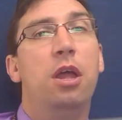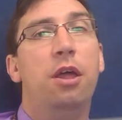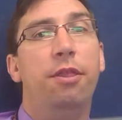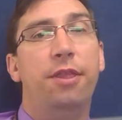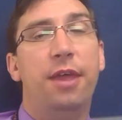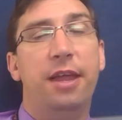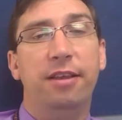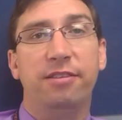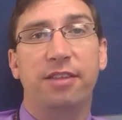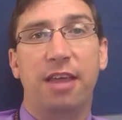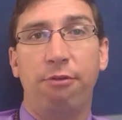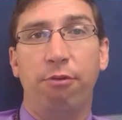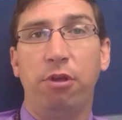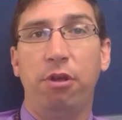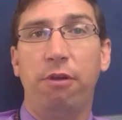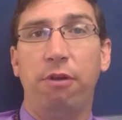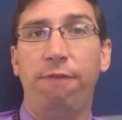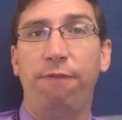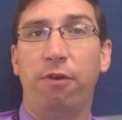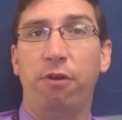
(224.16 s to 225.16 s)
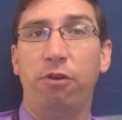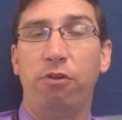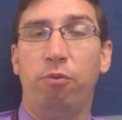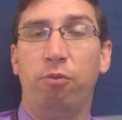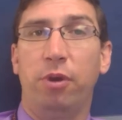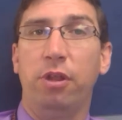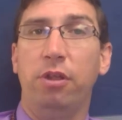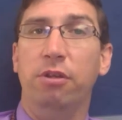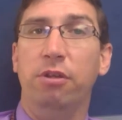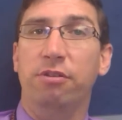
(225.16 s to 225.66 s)
Then schedule your first
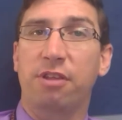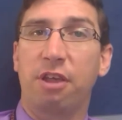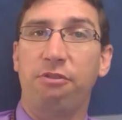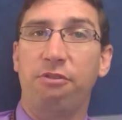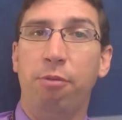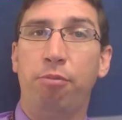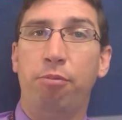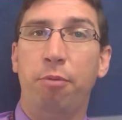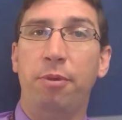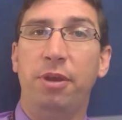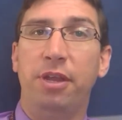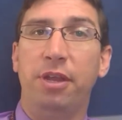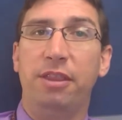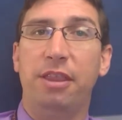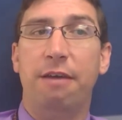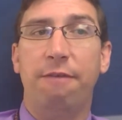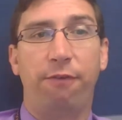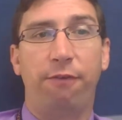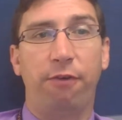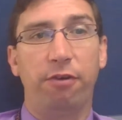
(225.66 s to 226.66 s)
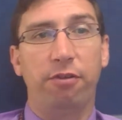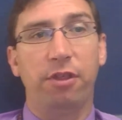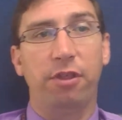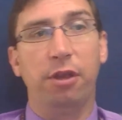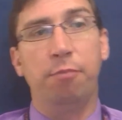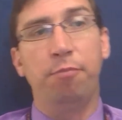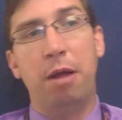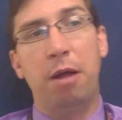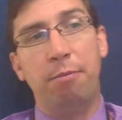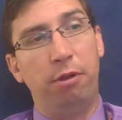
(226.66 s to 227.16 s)
one, and you'll schedule an appointment to get that first
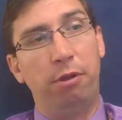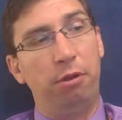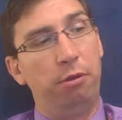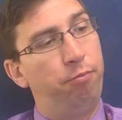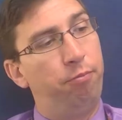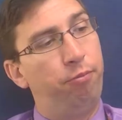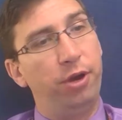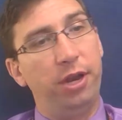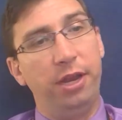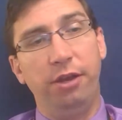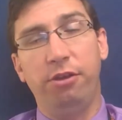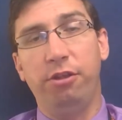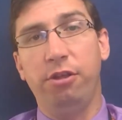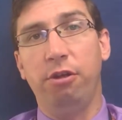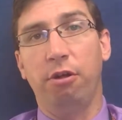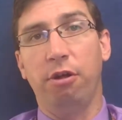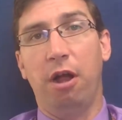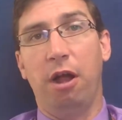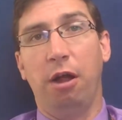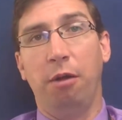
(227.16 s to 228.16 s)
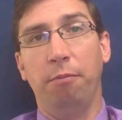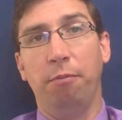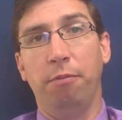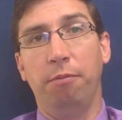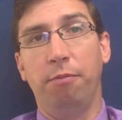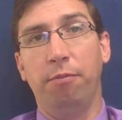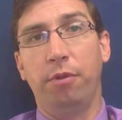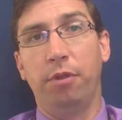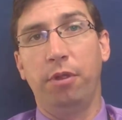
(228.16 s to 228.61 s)
little bubble put into your arm.